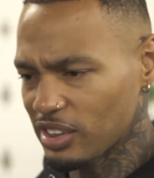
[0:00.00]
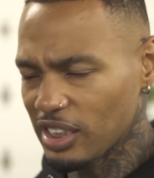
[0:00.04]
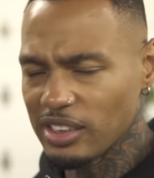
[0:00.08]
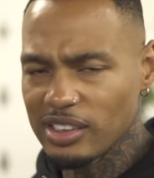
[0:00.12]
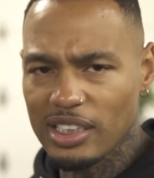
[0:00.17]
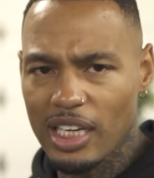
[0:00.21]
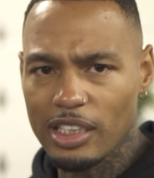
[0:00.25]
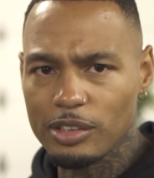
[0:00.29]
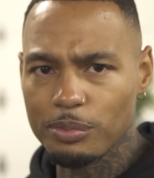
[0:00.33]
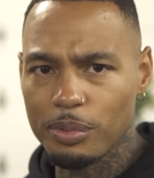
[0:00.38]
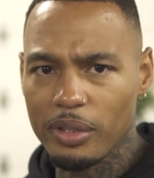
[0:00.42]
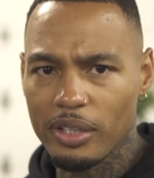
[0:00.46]
10
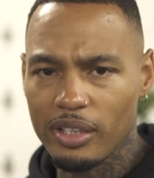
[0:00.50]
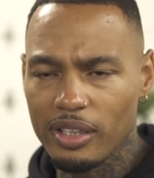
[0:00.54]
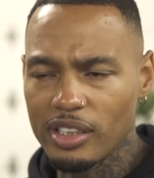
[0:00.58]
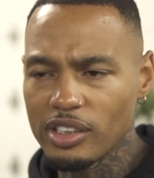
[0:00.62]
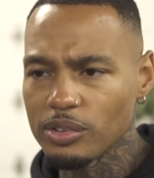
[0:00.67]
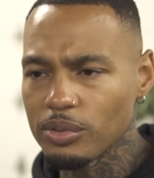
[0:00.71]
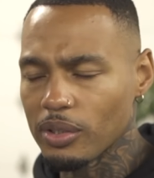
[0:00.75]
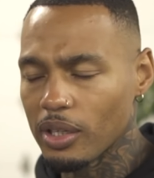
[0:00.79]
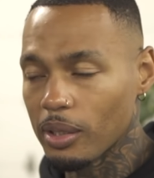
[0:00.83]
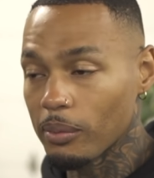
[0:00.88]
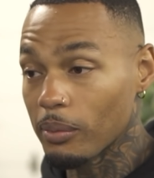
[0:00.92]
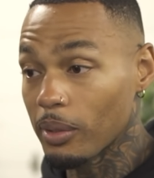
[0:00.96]
times bigger than this
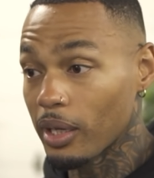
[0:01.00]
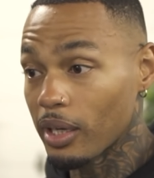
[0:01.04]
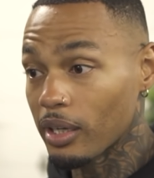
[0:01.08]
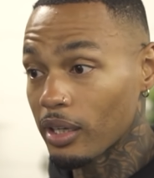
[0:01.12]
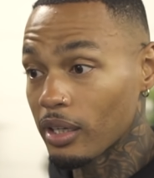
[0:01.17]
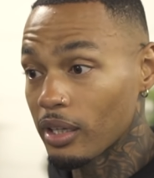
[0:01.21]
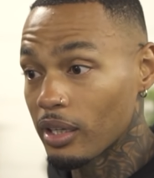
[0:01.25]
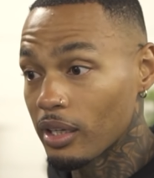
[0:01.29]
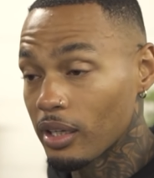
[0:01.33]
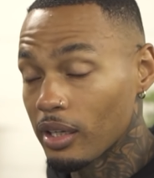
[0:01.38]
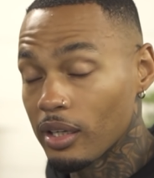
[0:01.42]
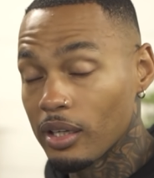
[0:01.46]
one. I'm like,
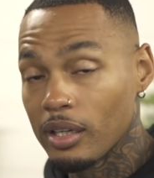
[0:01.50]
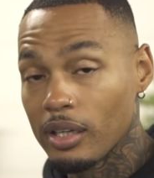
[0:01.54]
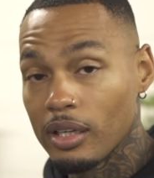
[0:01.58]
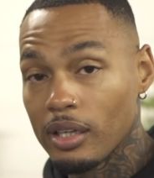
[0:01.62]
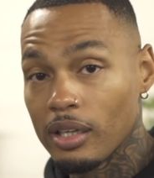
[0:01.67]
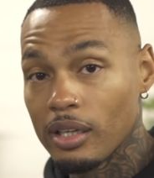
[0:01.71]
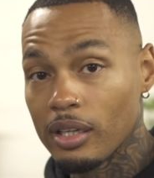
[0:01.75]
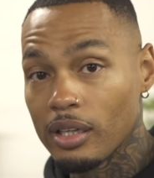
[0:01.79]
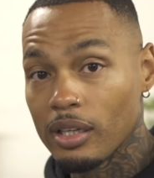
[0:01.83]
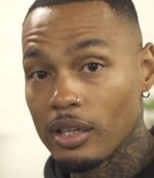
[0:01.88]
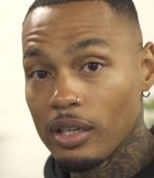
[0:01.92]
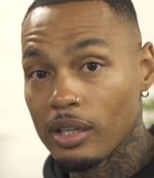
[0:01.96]

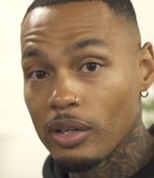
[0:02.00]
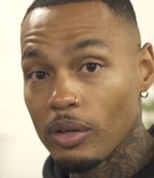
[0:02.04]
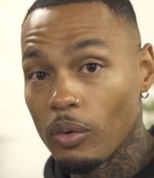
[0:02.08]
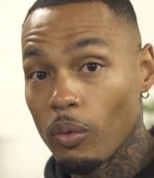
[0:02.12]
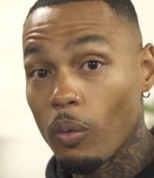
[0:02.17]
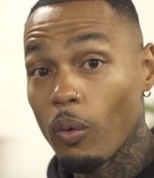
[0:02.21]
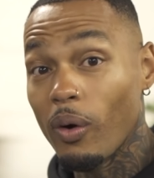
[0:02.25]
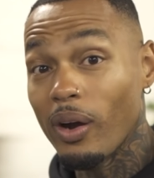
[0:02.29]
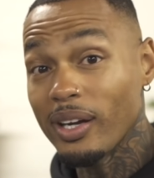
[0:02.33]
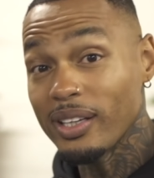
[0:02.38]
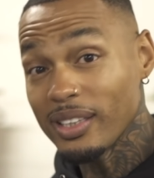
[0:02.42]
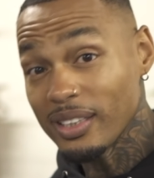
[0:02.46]

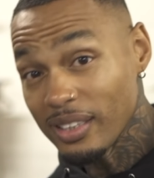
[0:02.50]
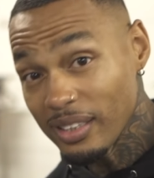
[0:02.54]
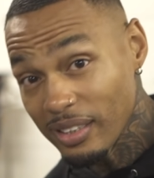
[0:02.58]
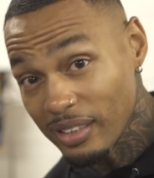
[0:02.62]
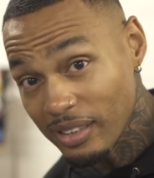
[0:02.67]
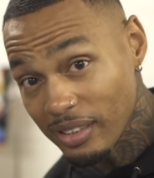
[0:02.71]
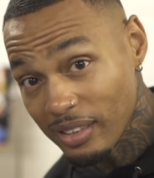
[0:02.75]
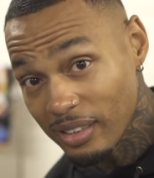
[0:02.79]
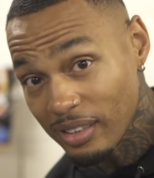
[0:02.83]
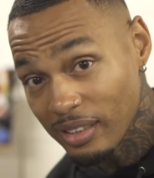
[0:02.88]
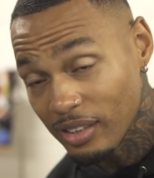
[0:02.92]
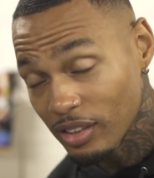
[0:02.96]
what?
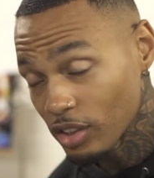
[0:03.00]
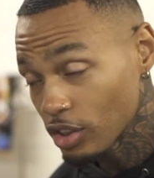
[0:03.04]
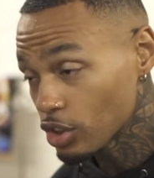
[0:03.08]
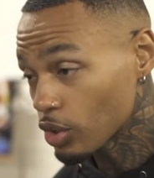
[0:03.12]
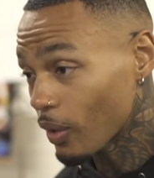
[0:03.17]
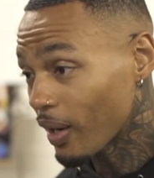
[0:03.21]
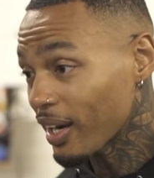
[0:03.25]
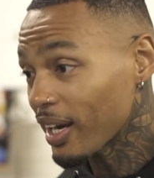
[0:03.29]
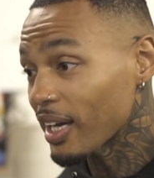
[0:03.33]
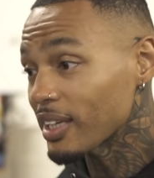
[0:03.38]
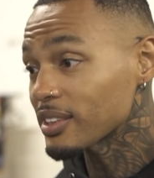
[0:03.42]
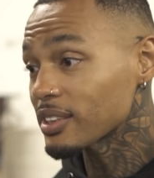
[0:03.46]
So
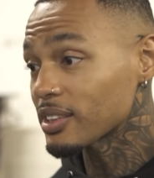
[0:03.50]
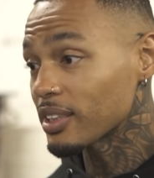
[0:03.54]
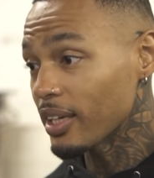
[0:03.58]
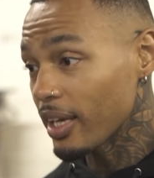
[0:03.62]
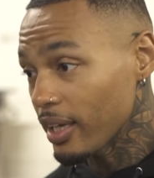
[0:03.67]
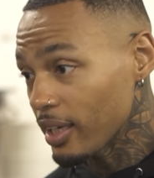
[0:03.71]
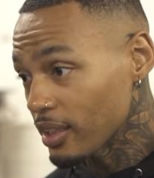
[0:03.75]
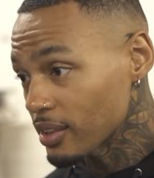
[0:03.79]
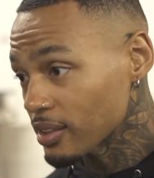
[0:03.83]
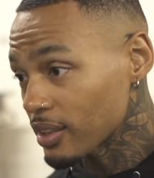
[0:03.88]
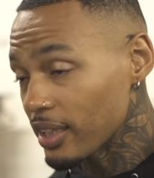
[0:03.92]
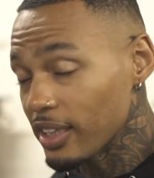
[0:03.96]
I got
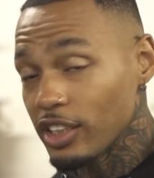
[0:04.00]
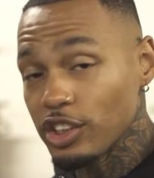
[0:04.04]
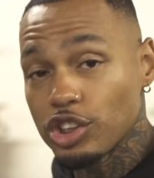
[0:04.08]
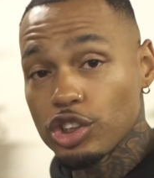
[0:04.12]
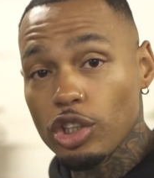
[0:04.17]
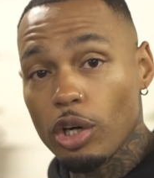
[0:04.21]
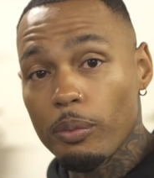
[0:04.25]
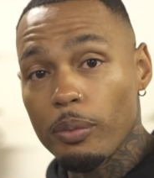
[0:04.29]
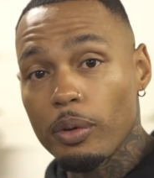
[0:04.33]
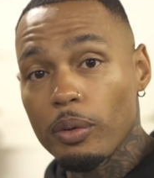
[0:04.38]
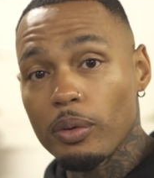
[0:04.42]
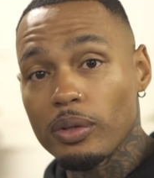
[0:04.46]
snakes, and he
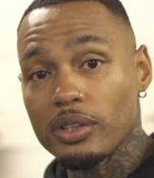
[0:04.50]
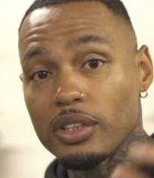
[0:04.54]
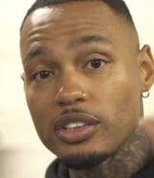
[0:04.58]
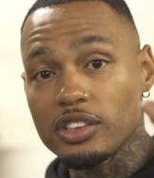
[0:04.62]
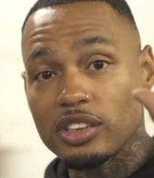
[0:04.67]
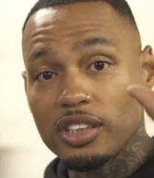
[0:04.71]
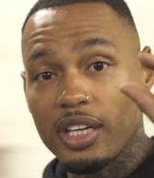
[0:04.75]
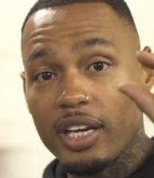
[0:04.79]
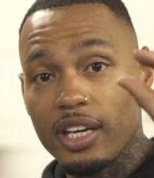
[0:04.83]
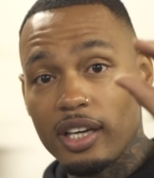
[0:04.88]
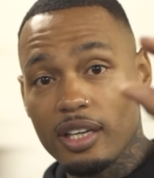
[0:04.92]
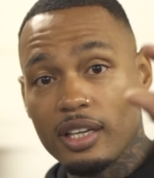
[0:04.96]
showed me what the
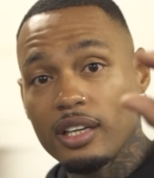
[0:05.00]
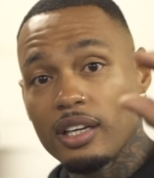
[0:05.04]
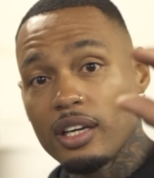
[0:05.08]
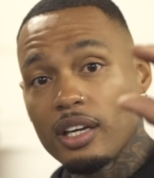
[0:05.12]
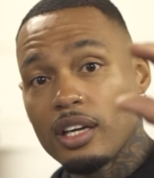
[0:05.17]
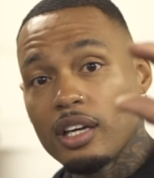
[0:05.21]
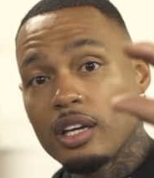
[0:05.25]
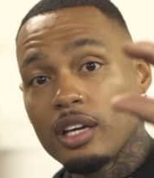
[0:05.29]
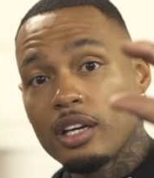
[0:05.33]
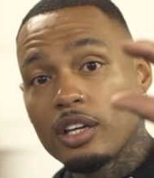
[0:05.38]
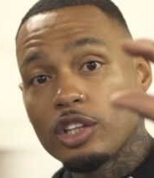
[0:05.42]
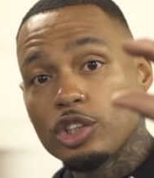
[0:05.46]
snake
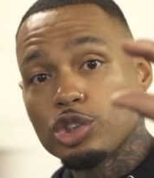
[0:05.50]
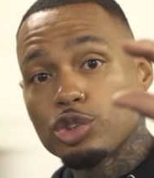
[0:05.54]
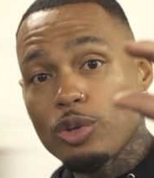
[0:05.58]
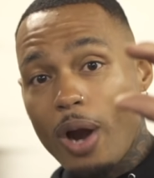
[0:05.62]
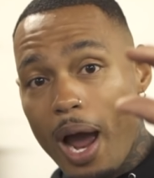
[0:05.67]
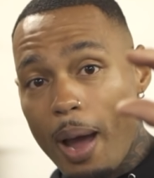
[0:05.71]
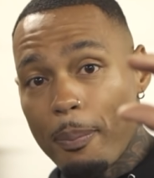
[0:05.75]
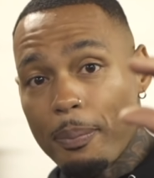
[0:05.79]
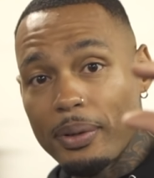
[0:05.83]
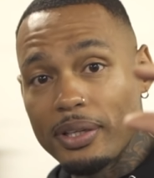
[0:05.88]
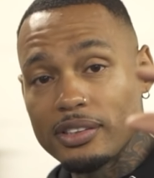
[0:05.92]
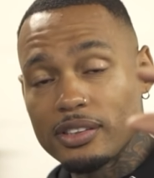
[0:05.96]

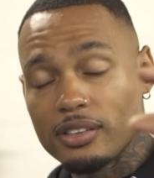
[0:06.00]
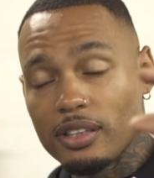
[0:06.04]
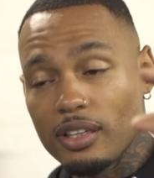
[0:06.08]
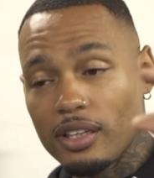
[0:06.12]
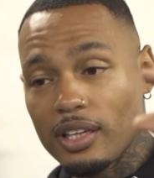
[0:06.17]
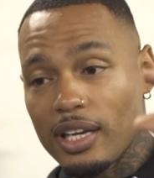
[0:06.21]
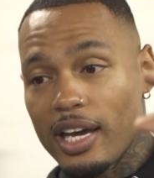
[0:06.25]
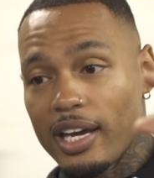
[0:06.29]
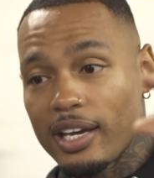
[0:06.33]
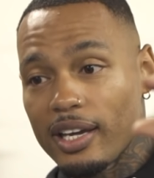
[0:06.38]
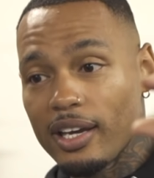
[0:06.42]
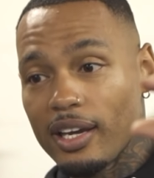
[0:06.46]
droppings look
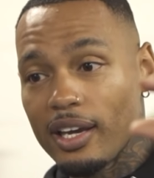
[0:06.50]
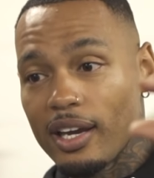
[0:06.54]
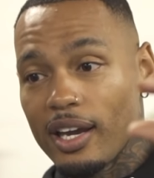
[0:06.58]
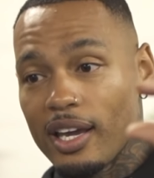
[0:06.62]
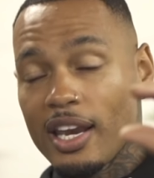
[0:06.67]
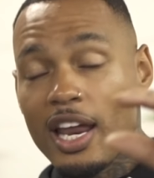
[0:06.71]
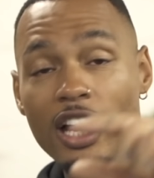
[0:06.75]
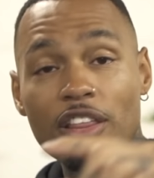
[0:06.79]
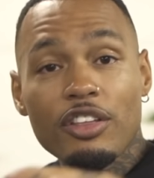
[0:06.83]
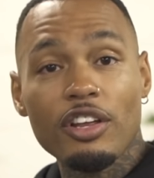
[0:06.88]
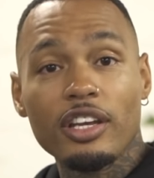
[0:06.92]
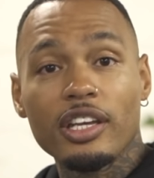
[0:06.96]
like, and
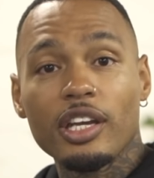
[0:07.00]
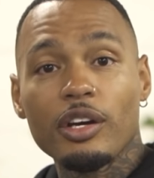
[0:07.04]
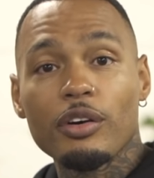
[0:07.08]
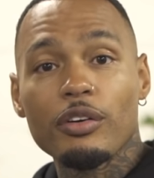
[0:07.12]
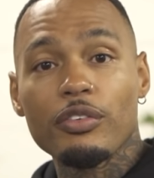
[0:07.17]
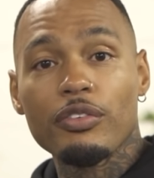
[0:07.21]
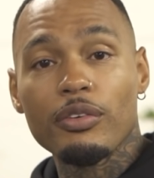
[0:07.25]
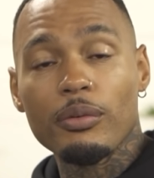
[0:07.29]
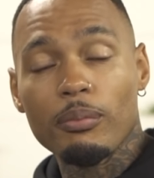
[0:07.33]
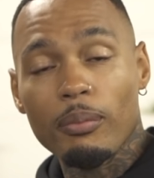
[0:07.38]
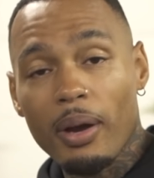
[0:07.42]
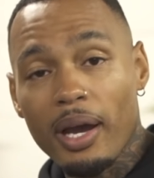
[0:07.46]
I thought they were
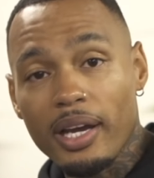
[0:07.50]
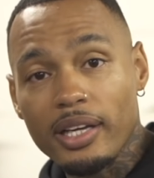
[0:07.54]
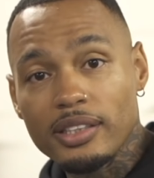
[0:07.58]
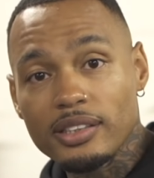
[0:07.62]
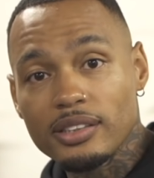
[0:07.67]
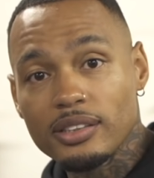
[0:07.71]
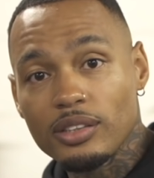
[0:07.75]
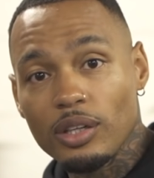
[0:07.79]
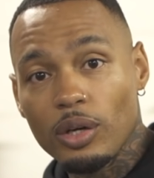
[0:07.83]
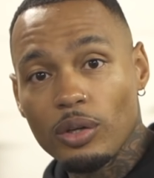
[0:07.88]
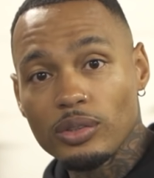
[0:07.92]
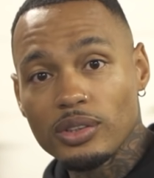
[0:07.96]
from mice
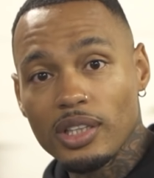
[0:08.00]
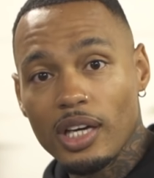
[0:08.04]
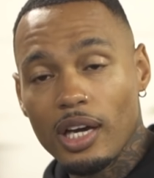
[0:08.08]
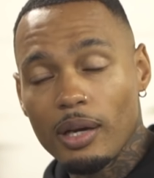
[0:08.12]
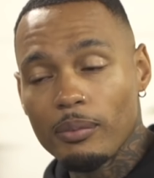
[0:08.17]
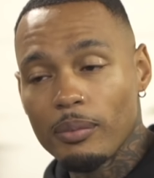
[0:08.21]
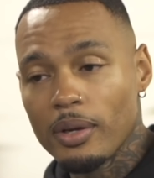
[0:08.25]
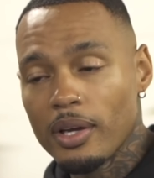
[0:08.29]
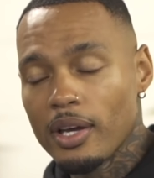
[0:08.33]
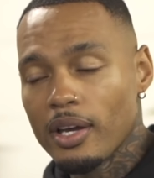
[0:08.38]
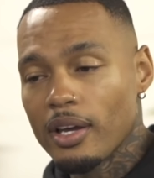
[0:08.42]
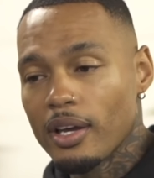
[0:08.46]
the whole time.
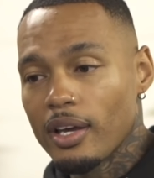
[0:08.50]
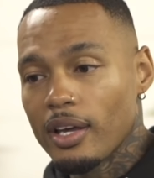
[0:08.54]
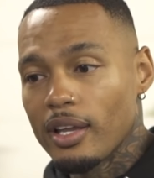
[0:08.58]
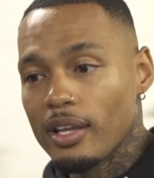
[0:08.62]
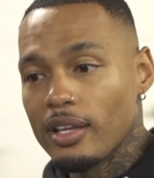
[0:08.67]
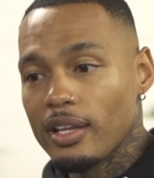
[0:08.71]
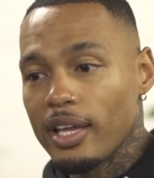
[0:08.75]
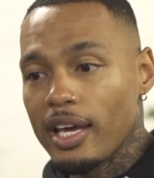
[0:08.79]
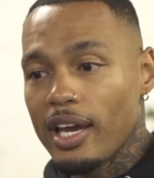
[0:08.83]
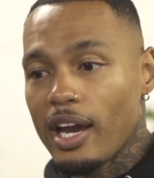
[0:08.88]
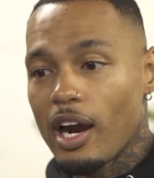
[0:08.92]
They